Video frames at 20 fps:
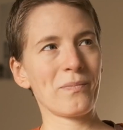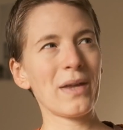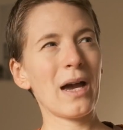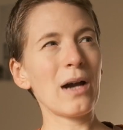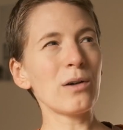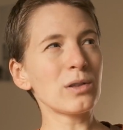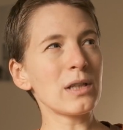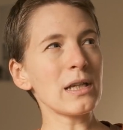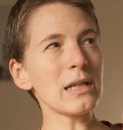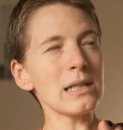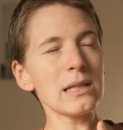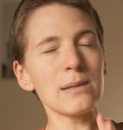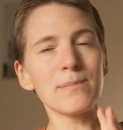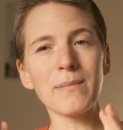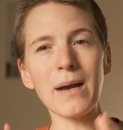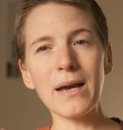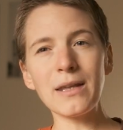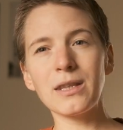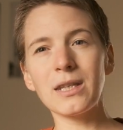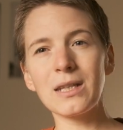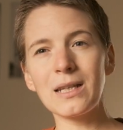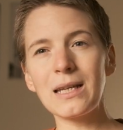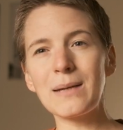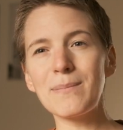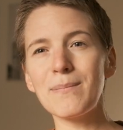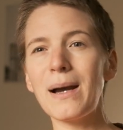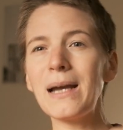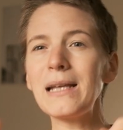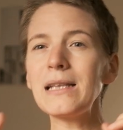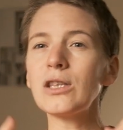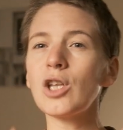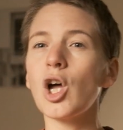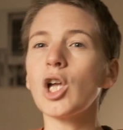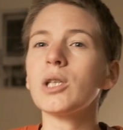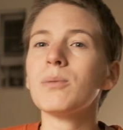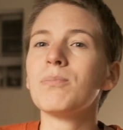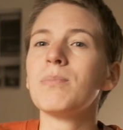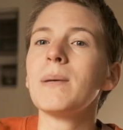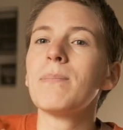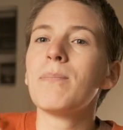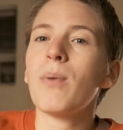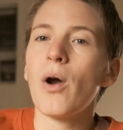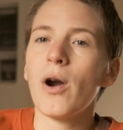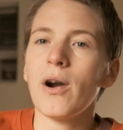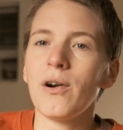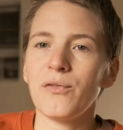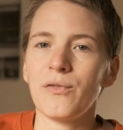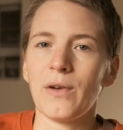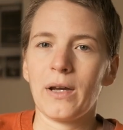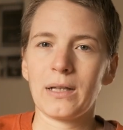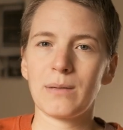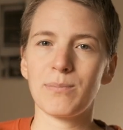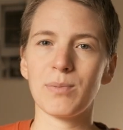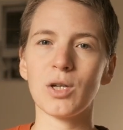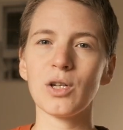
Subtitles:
Now, this method, it might not be perfect